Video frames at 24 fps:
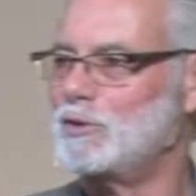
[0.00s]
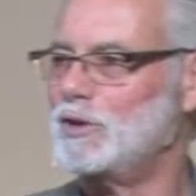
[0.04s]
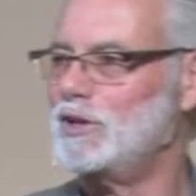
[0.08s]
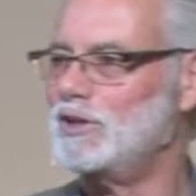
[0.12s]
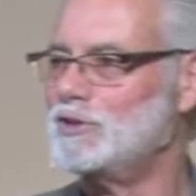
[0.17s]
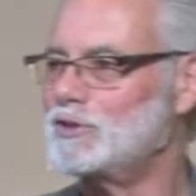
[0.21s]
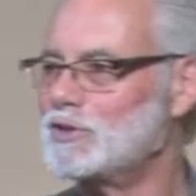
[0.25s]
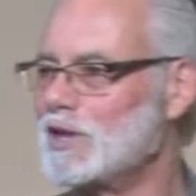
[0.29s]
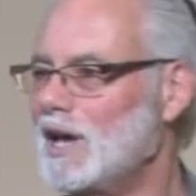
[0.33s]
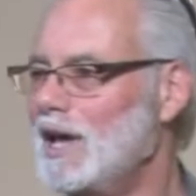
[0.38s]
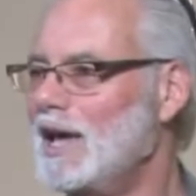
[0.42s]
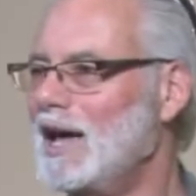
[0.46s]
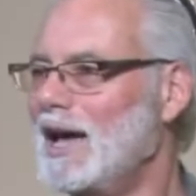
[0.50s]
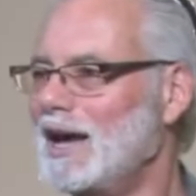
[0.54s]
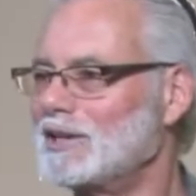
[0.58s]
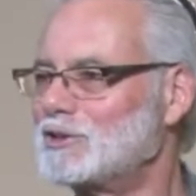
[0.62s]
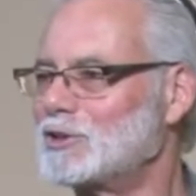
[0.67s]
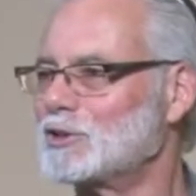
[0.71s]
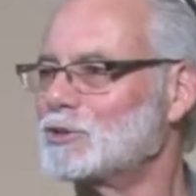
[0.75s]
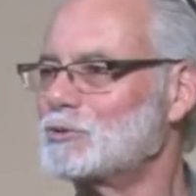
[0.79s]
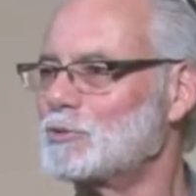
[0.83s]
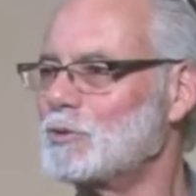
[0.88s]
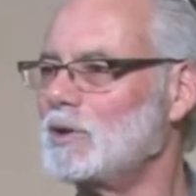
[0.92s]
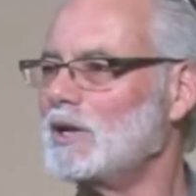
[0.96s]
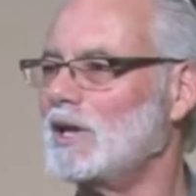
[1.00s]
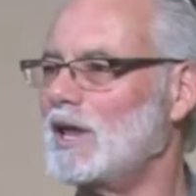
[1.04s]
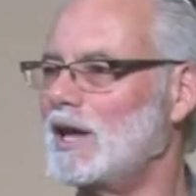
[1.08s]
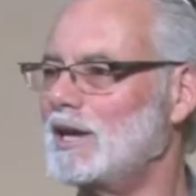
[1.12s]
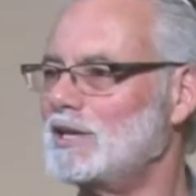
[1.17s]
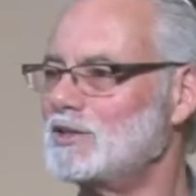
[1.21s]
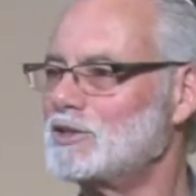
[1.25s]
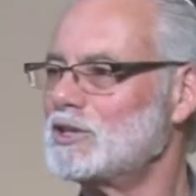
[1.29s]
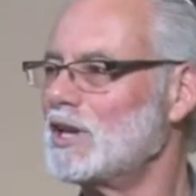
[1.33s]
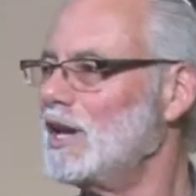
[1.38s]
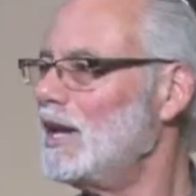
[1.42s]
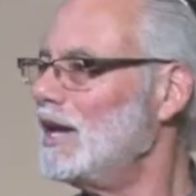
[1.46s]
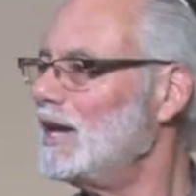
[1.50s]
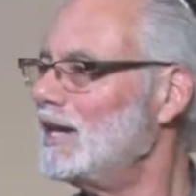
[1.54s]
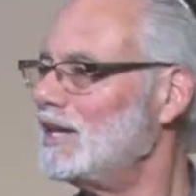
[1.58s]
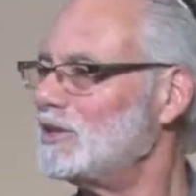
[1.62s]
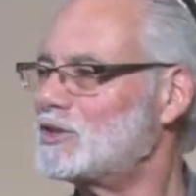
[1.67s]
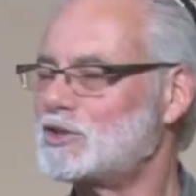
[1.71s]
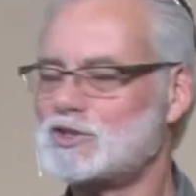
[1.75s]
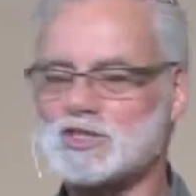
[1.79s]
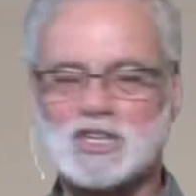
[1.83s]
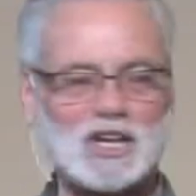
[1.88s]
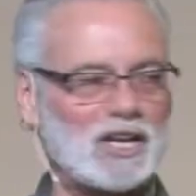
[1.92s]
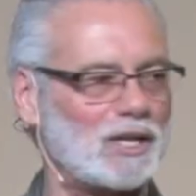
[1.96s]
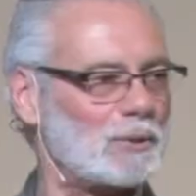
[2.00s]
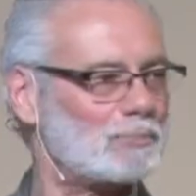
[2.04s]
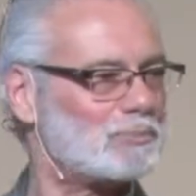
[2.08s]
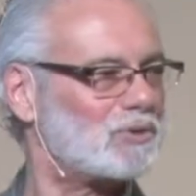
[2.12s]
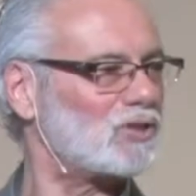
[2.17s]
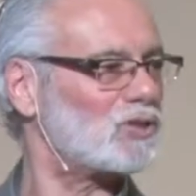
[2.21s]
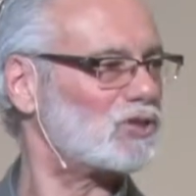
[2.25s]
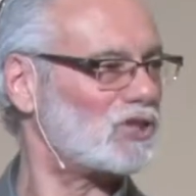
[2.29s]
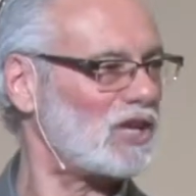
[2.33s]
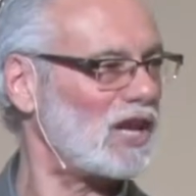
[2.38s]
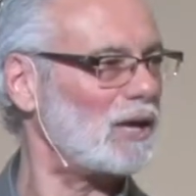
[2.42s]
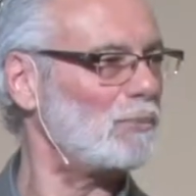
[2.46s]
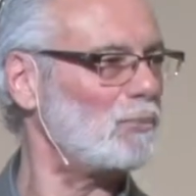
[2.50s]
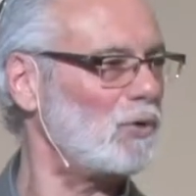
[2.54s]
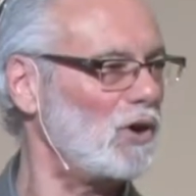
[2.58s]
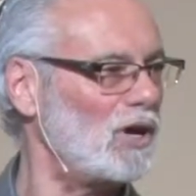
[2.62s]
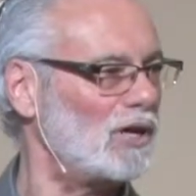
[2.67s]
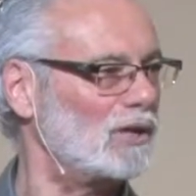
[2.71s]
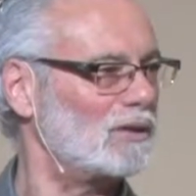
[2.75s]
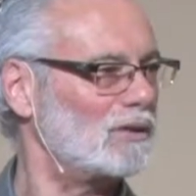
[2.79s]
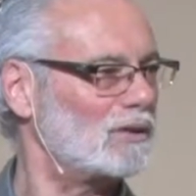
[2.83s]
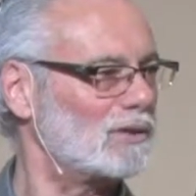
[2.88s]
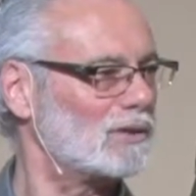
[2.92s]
it is. I just realized it's set up the same way.